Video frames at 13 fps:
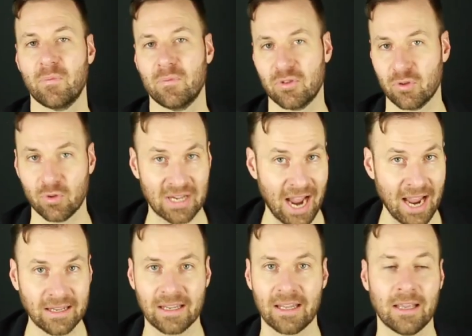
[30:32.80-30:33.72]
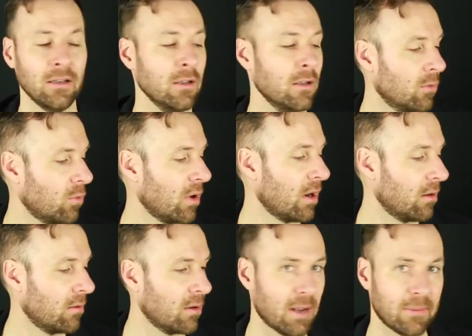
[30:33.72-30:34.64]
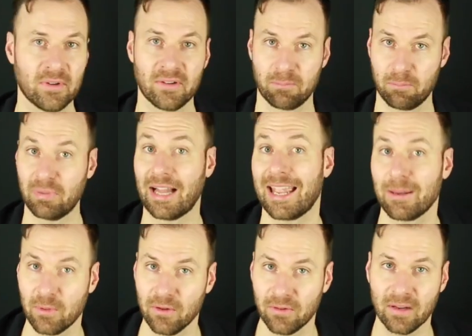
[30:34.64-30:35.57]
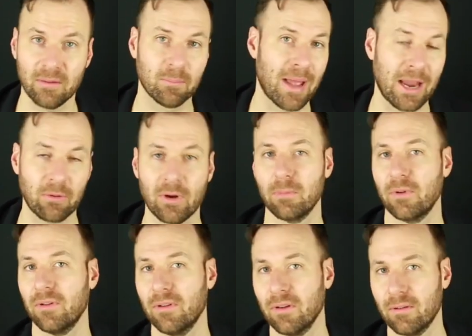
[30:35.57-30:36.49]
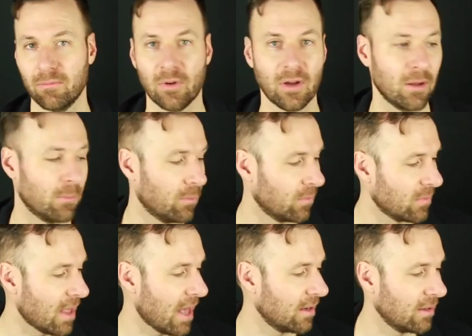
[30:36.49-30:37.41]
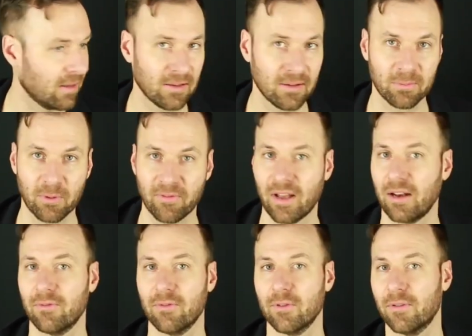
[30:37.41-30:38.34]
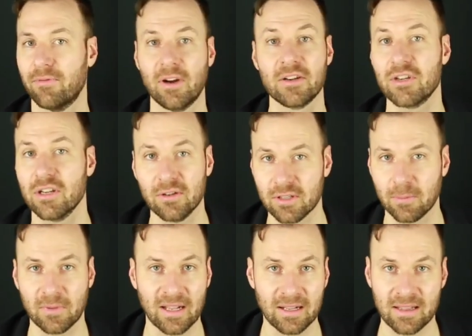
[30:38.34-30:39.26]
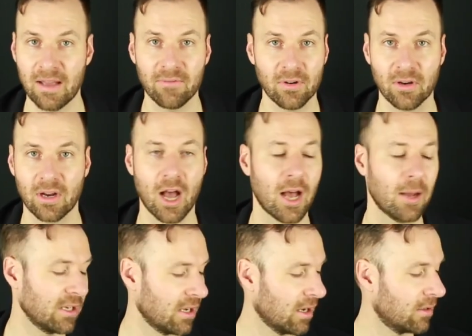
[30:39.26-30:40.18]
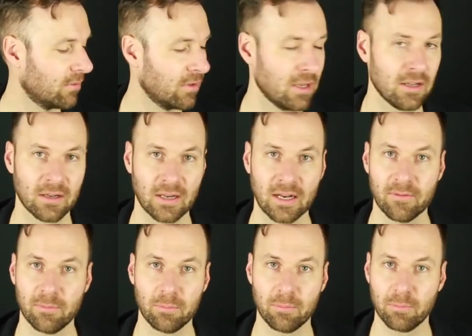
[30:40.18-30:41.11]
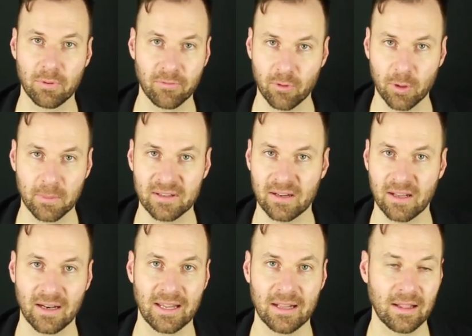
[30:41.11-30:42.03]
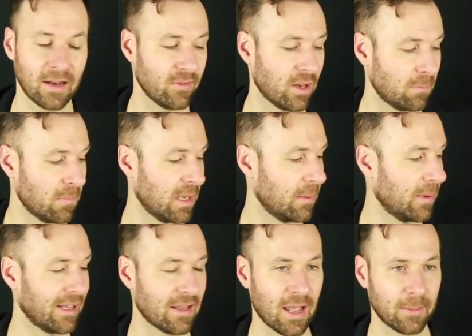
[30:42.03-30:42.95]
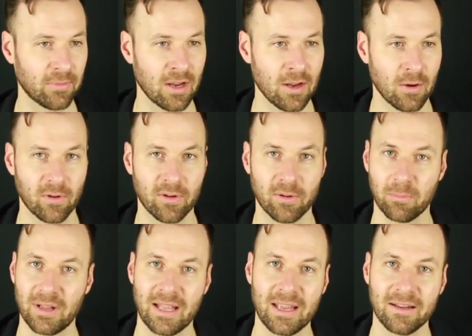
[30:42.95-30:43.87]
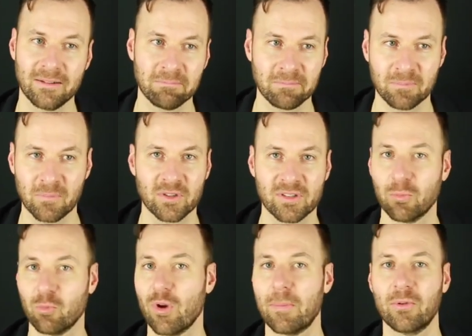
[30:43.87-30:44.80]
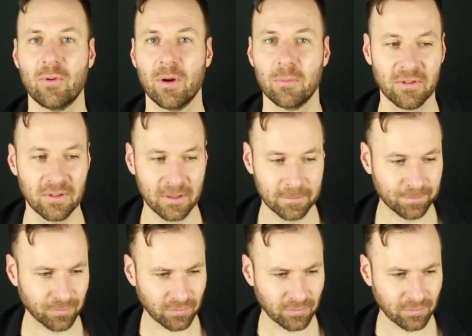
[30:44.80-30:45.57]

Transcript: a certain kind of gig, where I'm just playing music, background music, that is provided for a function or something like that. Very common kind of performance kind of gig that I've done many, many times. I'm playing some repertoire music